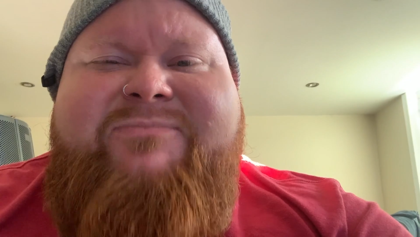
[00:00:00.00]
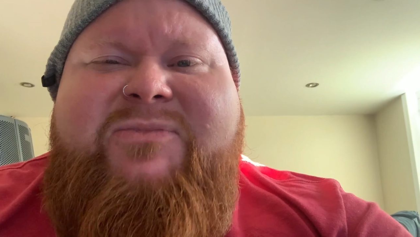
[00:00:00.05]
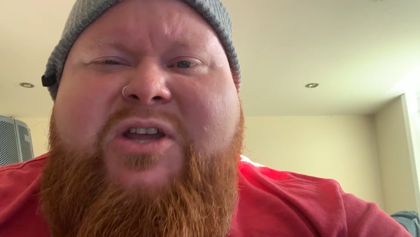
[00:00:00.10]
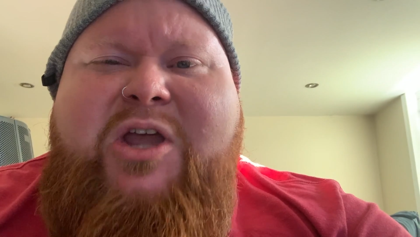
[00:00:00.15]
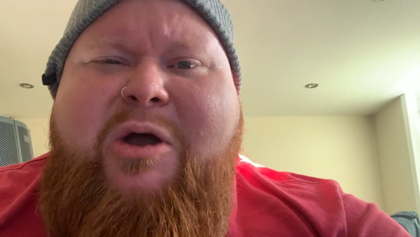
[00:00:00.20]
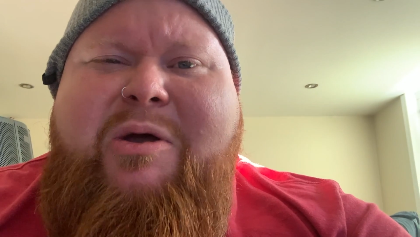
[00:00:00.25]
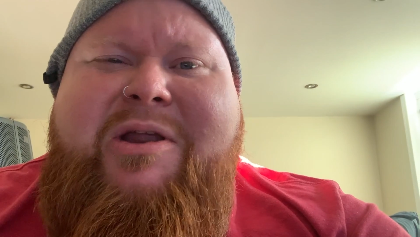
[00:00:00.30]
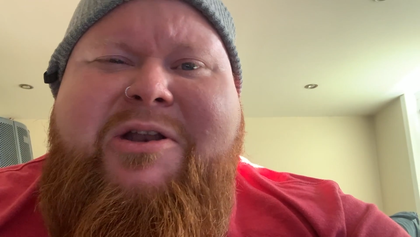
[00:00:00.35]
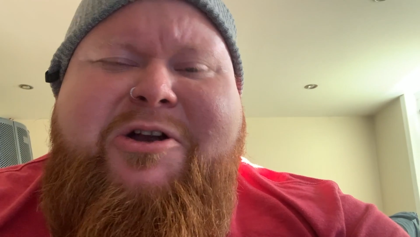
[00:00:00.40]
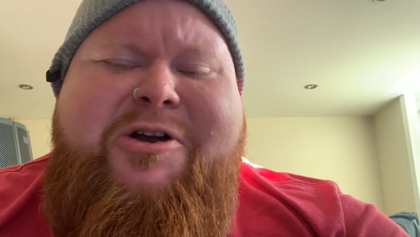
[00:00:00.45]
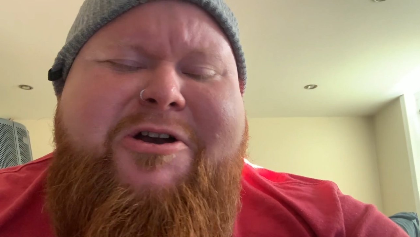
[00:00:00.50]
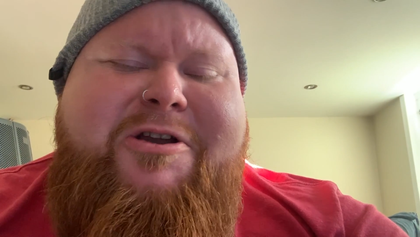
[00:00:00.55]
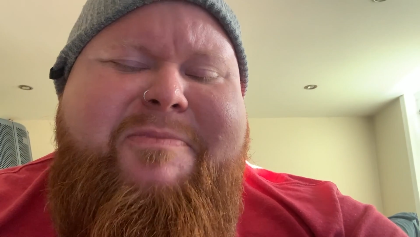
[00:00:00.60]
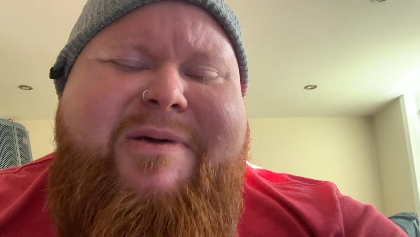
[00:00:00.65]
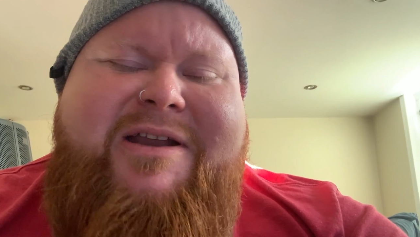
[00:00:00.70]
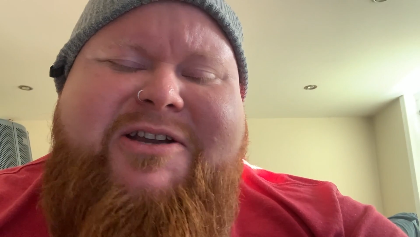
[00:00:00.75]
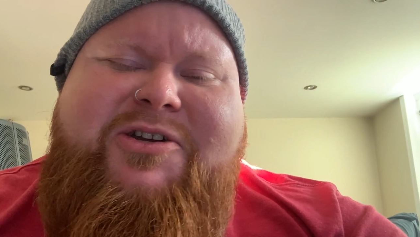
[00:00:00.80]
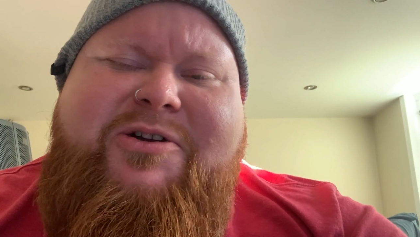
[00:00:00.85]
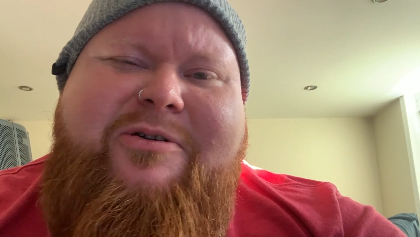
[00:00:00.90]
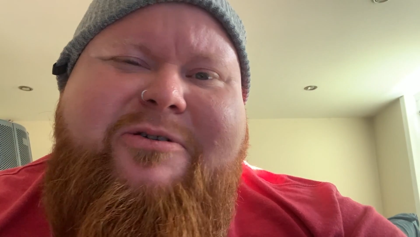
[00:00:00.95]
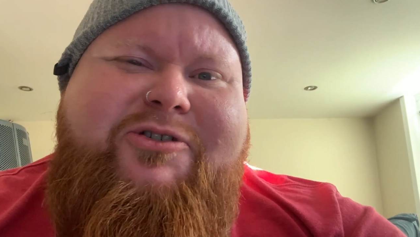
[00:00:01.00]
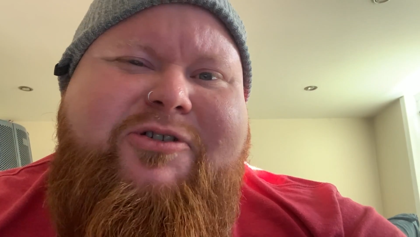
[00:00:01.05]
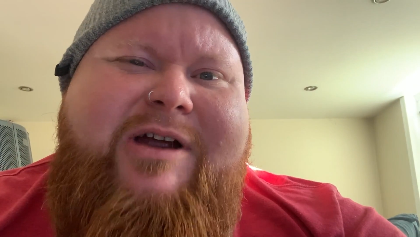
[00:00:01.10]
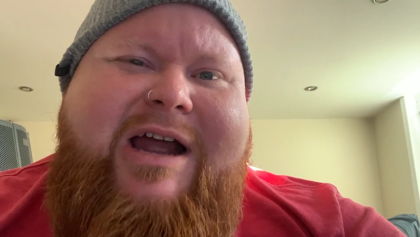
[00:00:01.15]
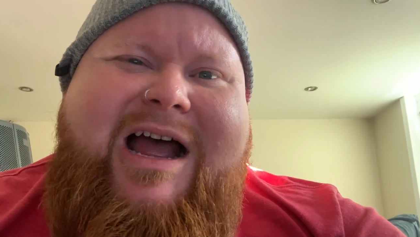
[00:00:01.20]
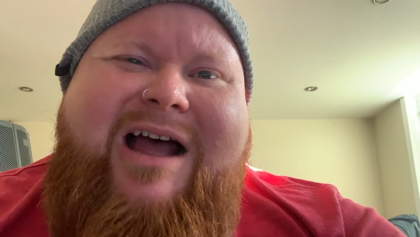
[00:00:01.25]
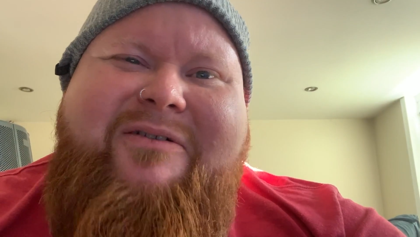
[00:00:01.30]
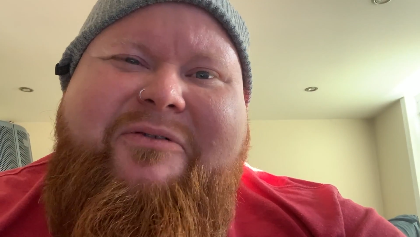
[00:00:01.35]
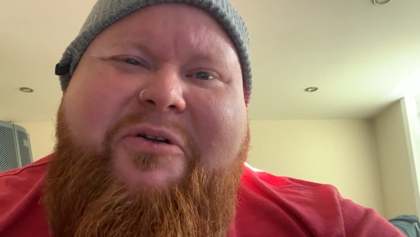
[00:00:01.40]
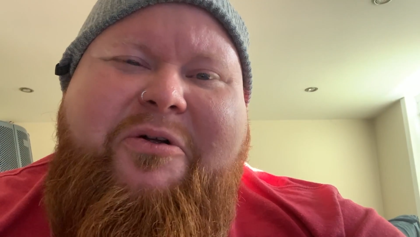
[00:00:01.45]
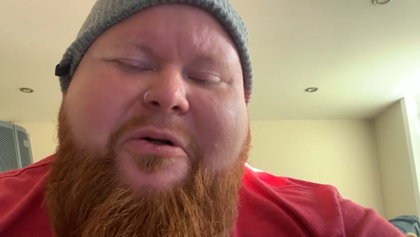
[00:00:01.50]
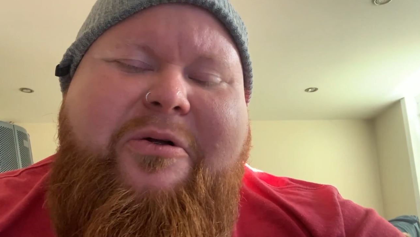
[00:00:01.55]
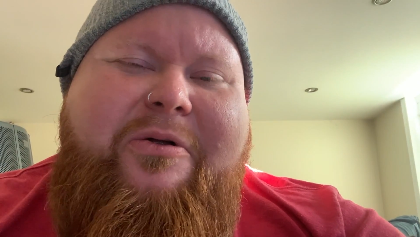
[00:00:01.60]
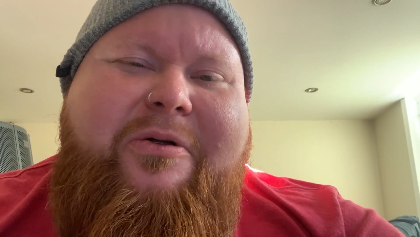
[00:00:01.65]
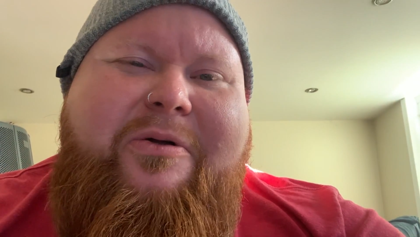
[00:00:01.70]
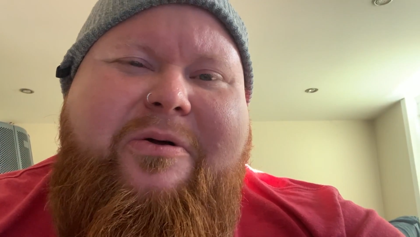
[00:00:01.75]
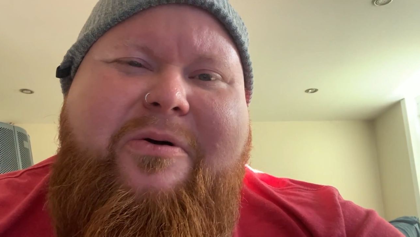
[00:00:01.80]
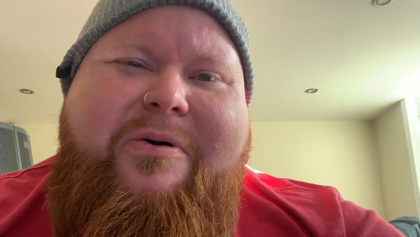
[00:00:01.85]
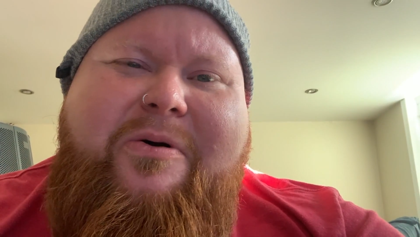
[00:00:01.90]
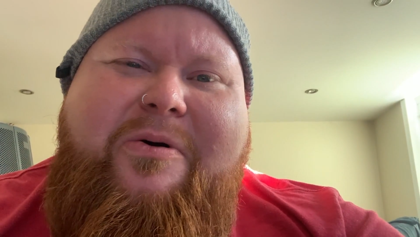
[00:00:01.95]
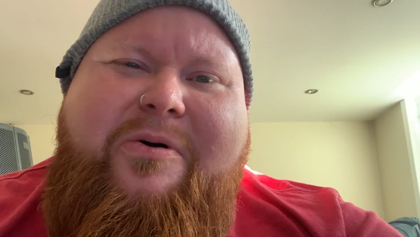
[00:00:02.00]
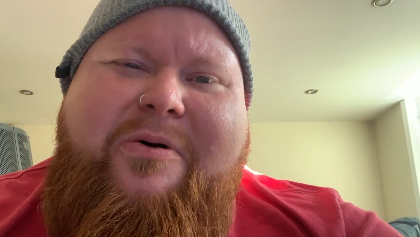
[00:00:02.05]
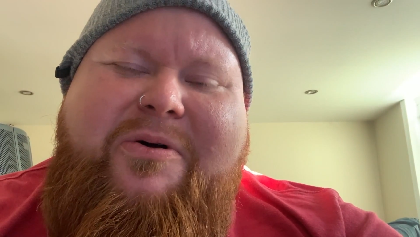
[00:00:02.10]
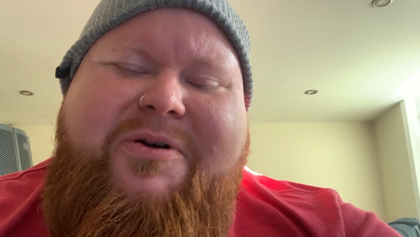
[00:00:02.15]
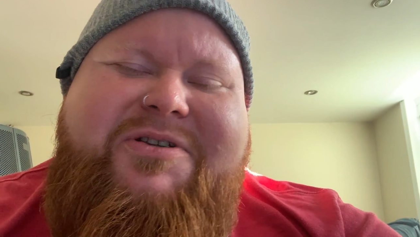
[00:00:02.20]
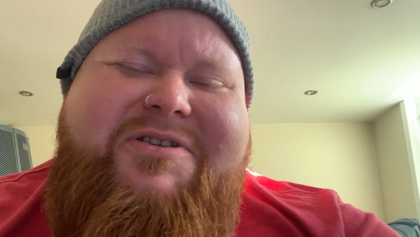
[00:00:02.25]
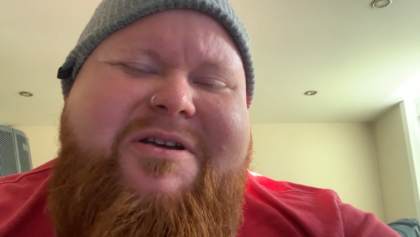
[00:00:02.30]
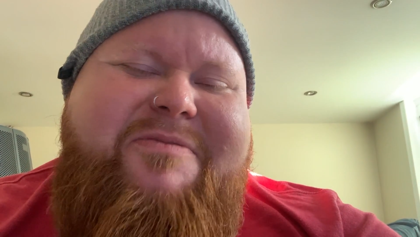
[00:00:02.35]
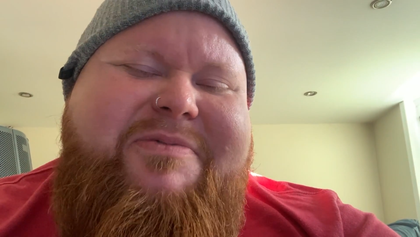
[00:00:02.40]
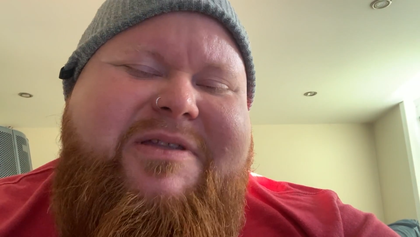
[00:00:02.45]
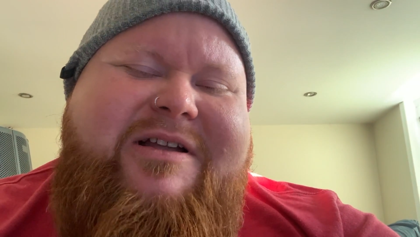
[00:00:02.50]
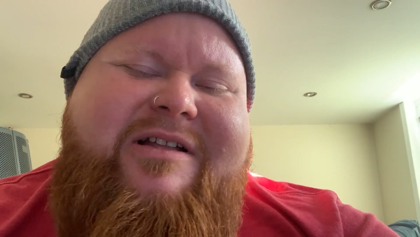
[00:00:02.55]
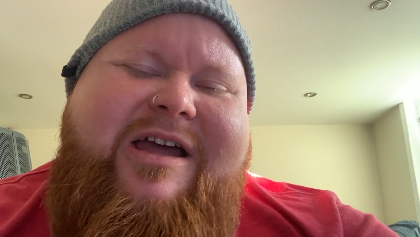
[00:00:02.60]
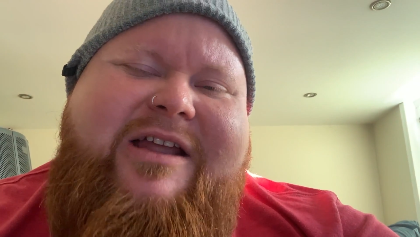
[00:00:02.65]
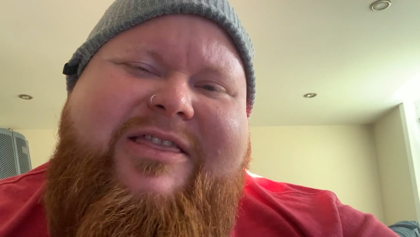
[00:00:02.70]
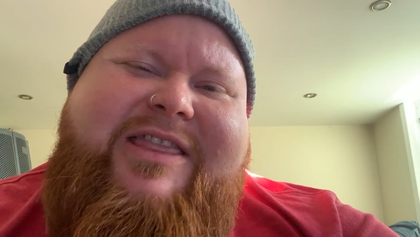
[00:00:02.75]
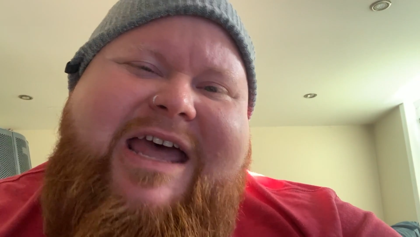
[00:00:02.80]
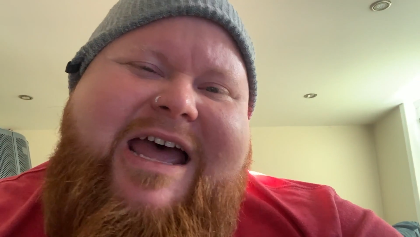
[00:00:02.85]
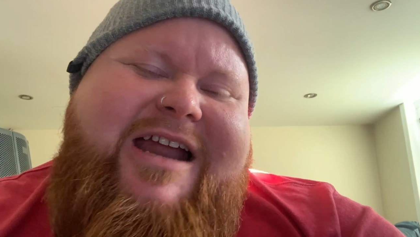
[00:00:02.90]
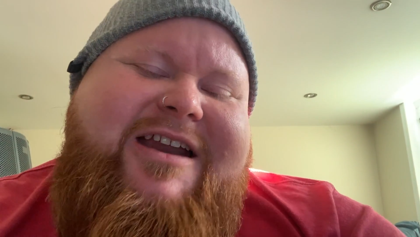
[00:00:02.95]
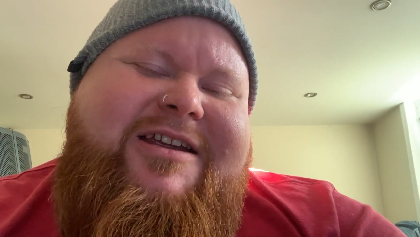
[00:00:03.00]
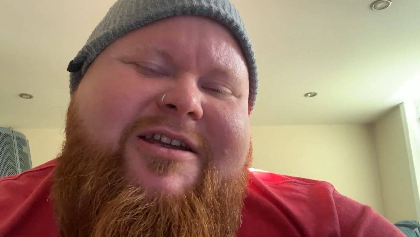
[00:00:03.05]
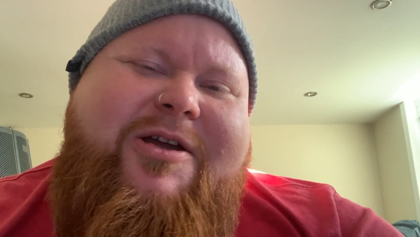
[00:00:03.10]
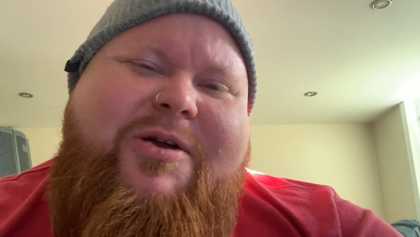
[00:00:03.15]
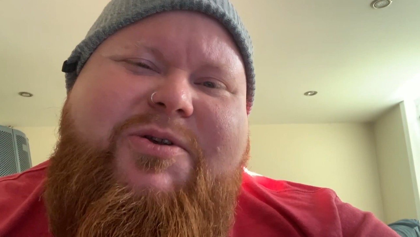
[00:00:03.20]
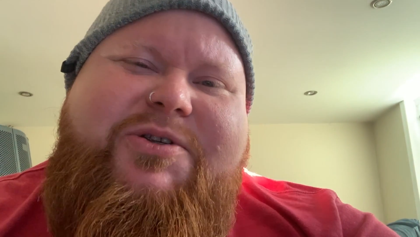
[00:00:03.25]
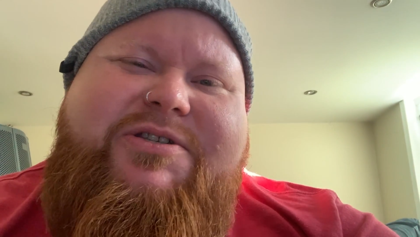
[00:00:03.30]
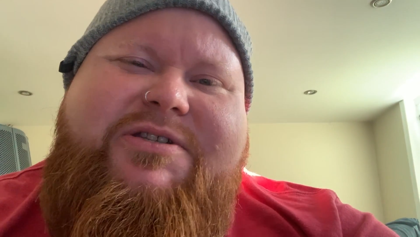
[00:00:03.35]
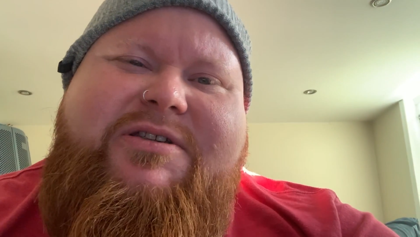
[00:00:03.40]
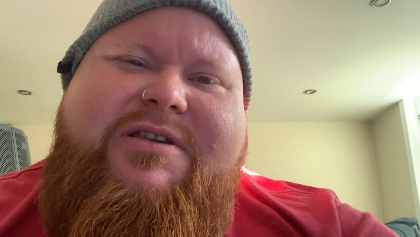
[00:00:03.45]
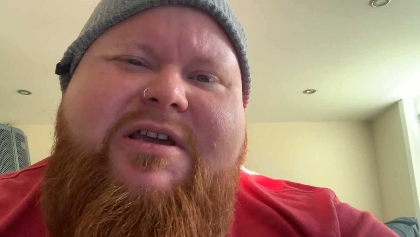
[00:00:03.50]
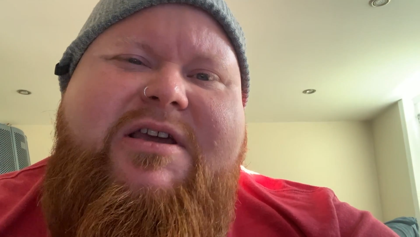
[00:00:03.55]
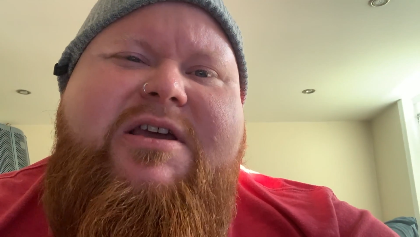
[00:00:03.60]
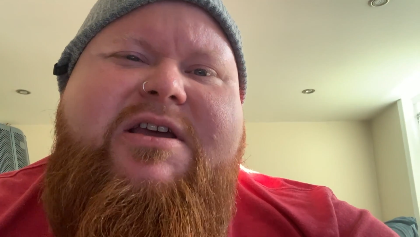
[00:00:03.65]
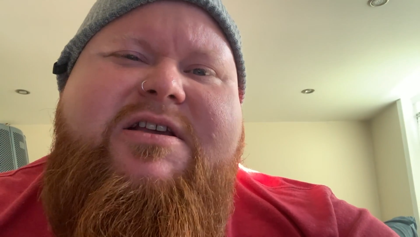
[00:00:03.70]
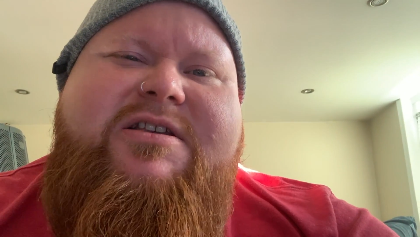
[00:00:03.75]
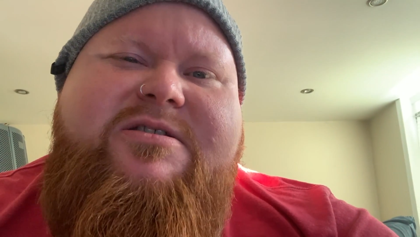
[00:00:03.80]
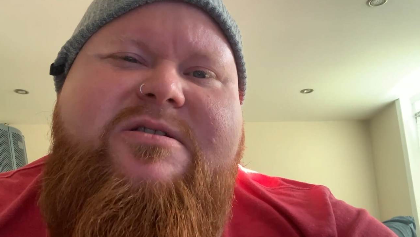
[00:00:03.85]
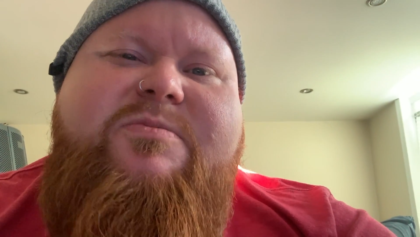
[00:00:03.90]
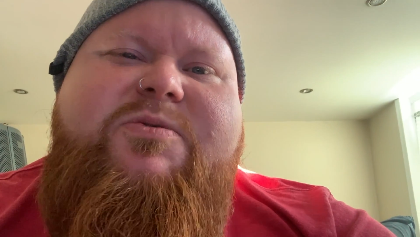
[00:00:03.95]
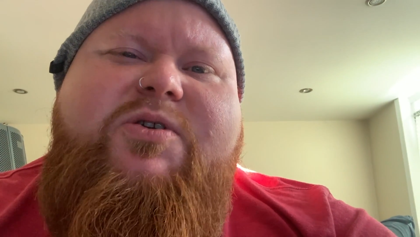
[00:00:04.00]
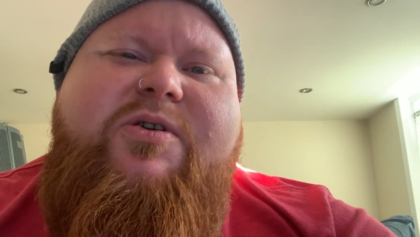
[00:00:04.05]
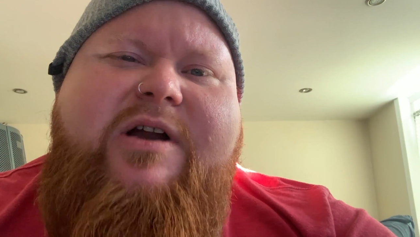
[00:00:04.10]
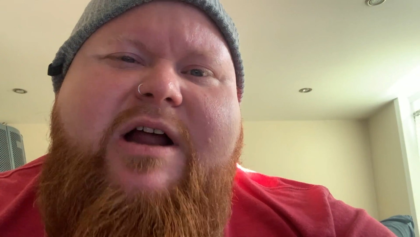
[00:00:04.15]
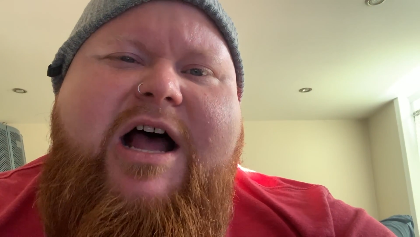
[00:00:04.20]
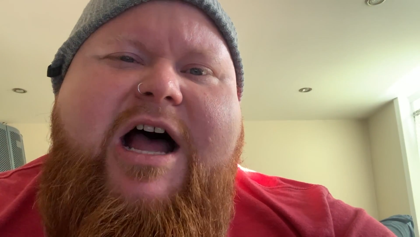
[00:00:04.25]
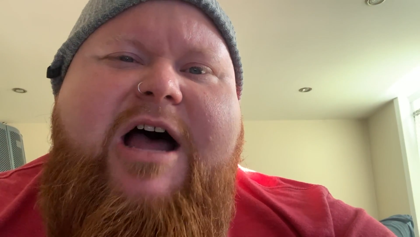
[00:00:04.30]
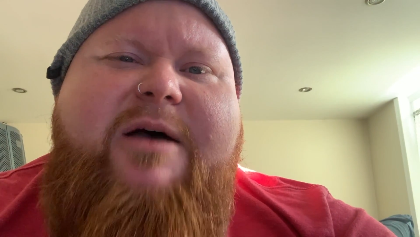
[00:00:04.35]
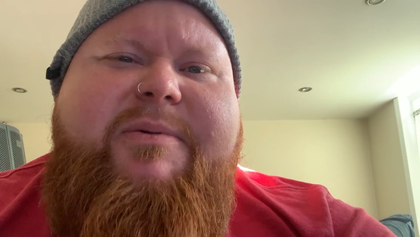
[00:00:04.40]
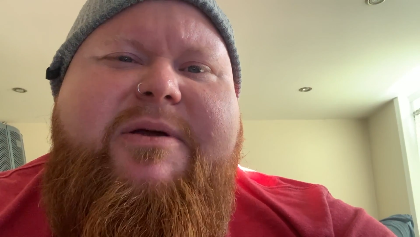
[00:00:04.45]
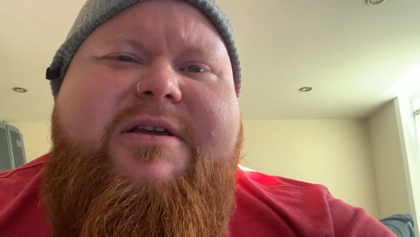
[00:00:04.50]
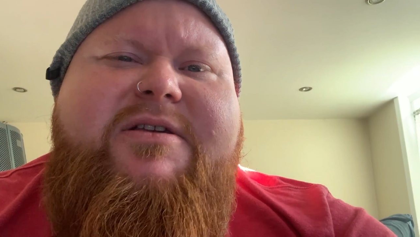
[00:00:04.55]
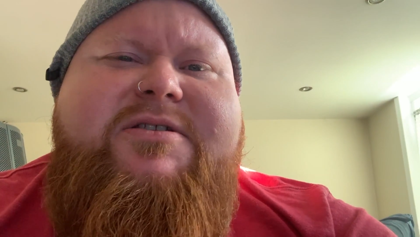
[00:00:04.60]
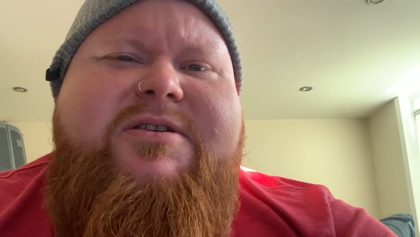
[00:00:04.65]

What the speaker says: interdimensional travel or something like that, you know, just some sort of hobby.